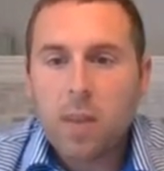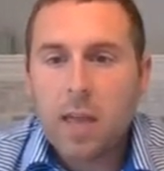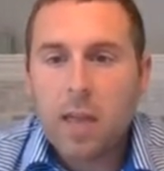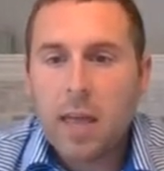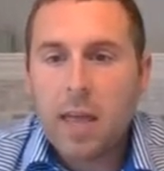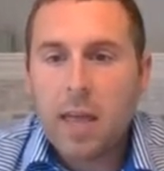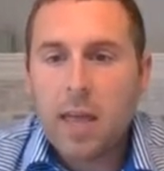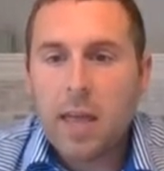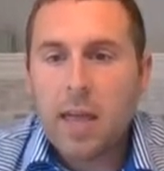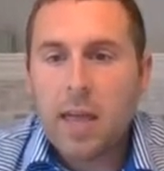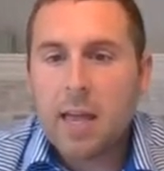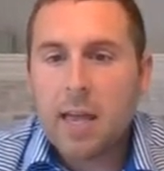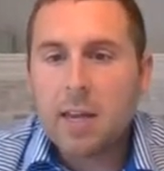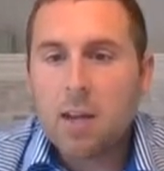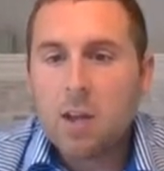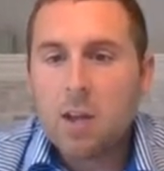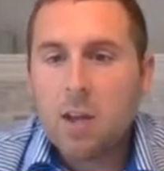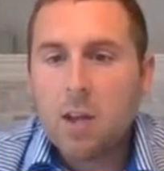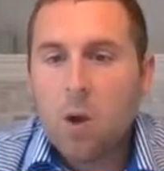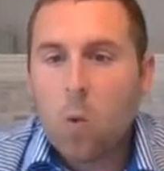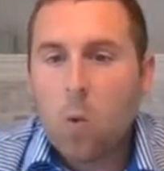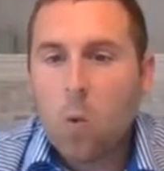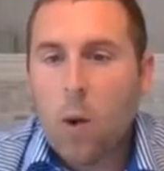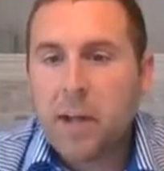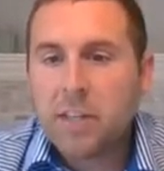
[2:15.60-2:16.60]
and
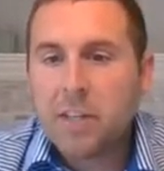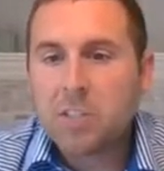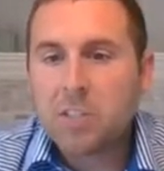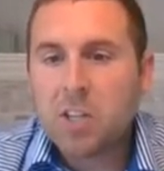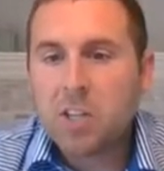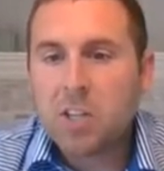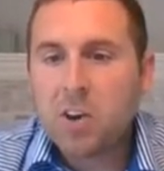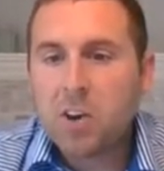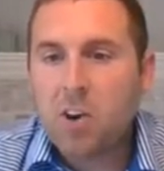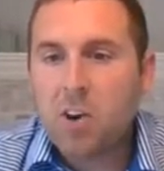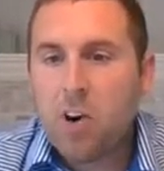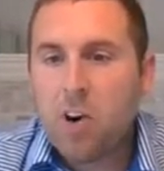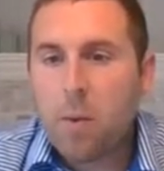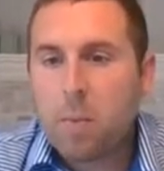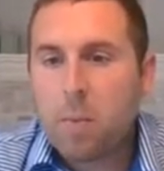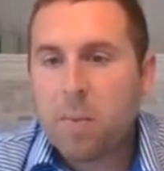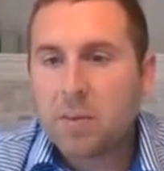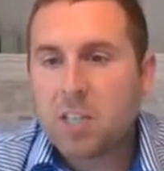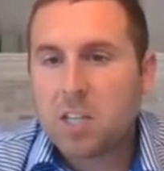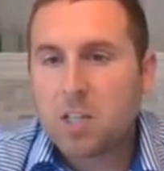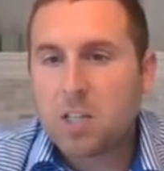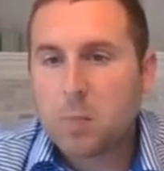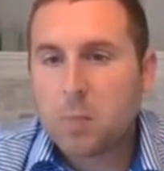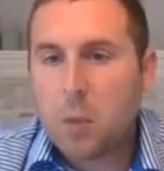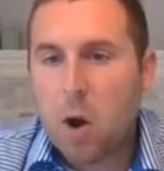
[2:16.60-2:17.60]
Western Europe is
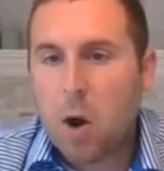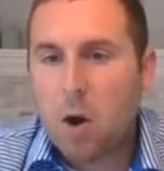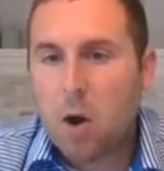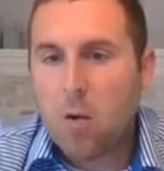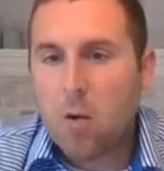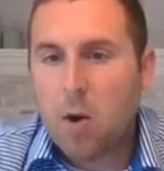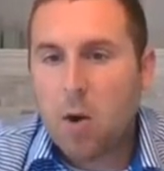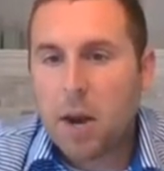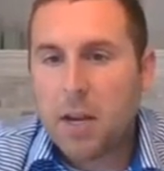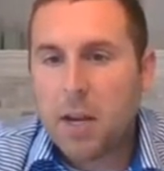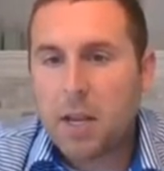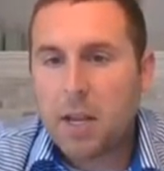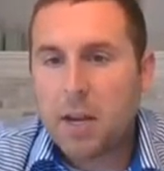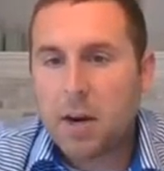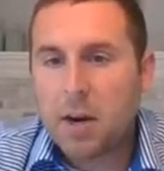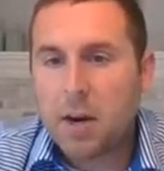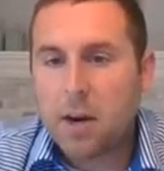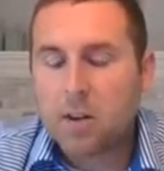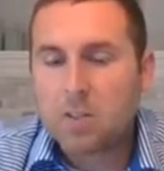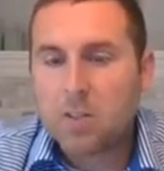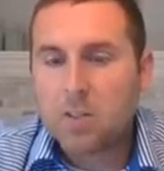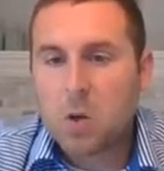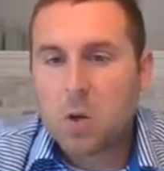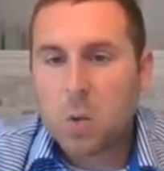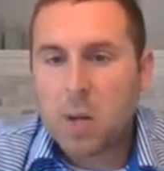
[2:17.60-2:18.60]
this part right
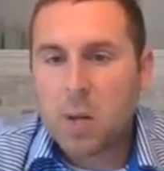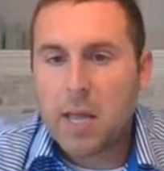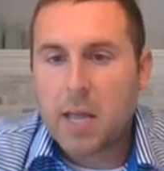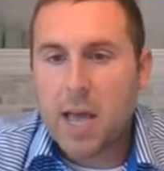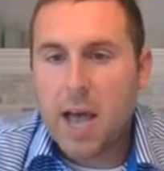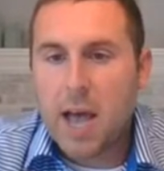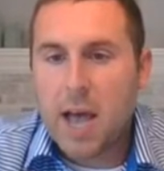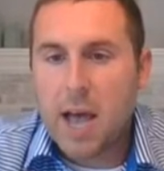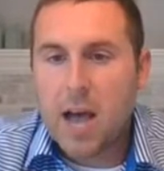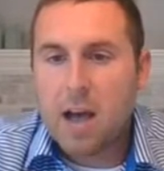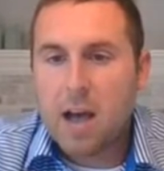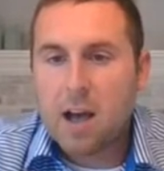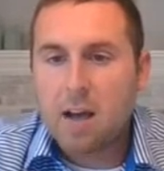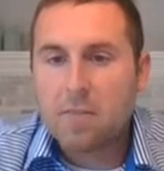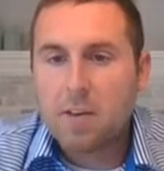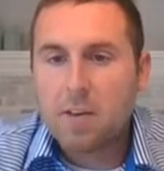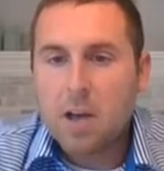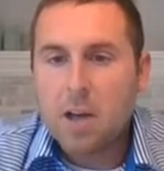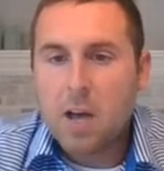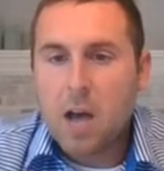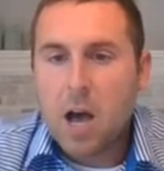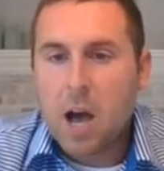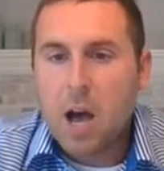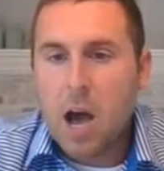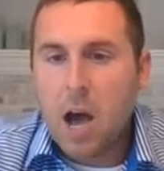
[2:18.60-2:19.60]
here. So we have
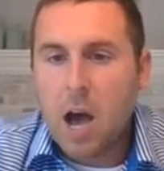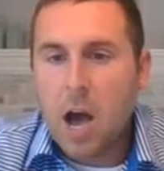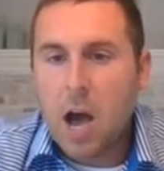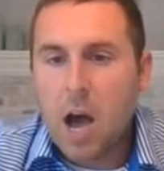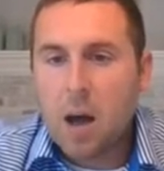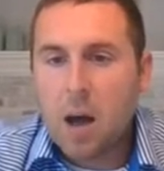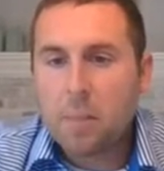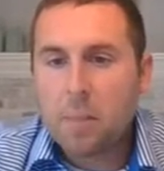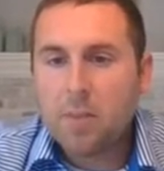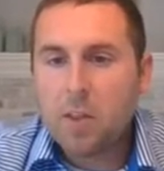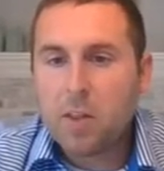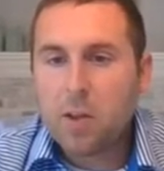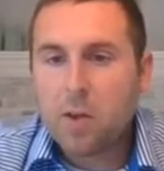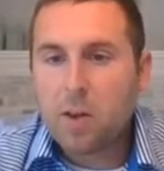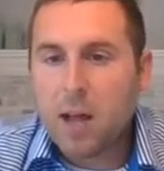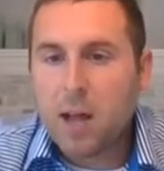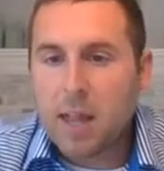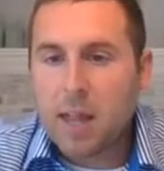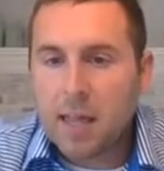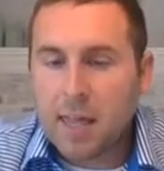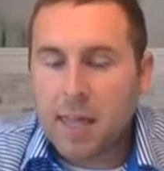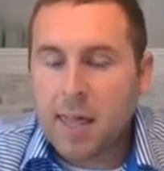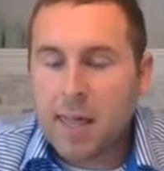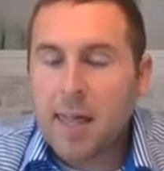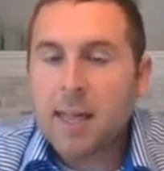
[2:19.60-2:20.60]
the
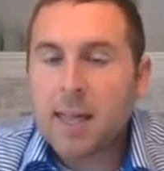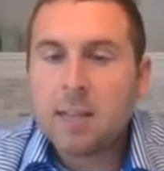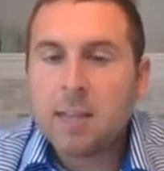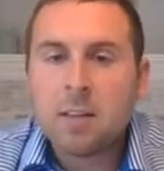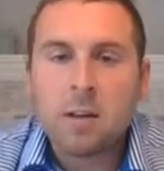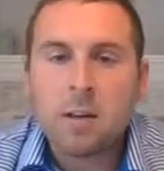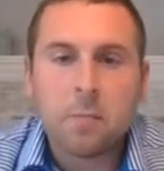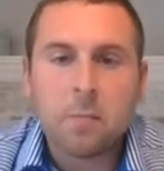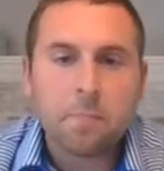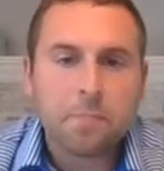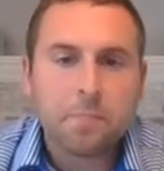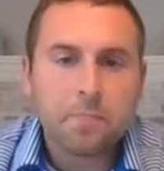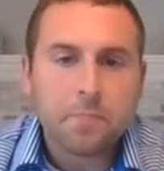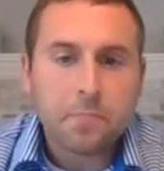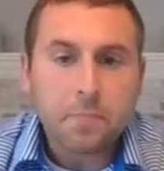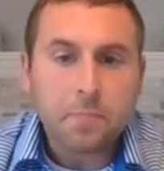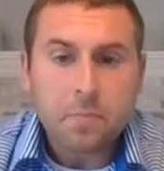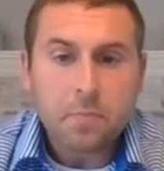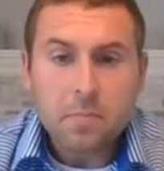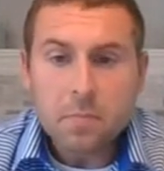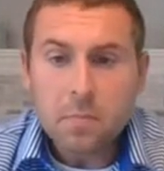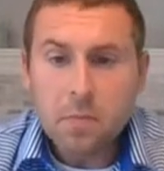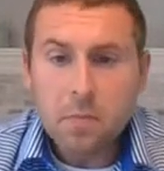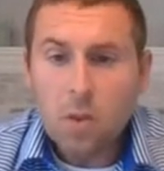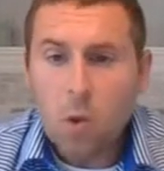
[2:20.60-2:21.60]
United Kingdom,
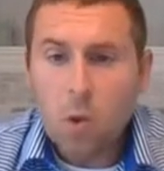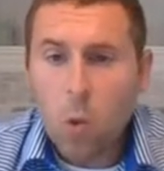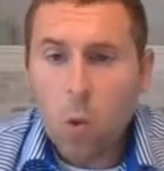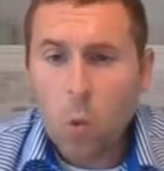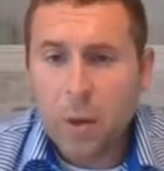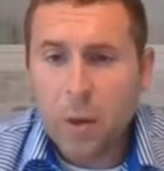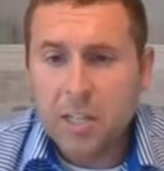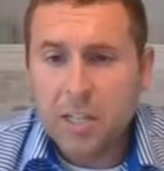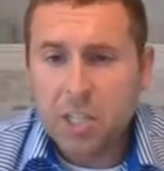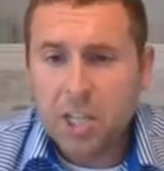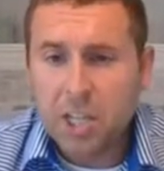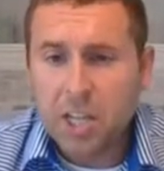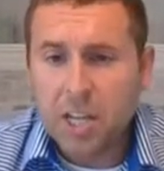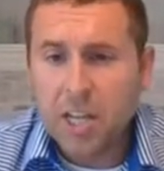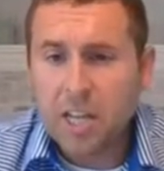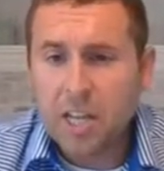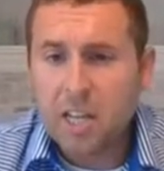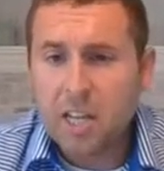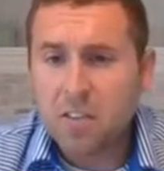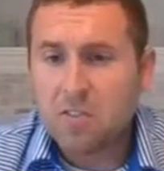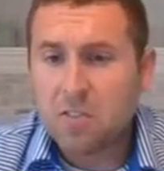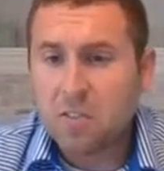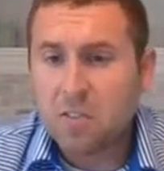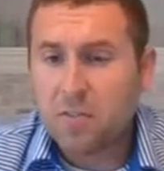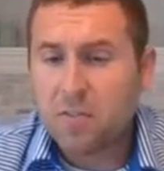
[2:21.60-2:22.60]
which
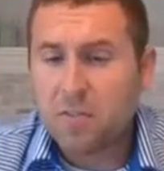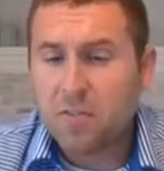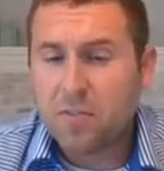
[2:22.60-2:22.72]
is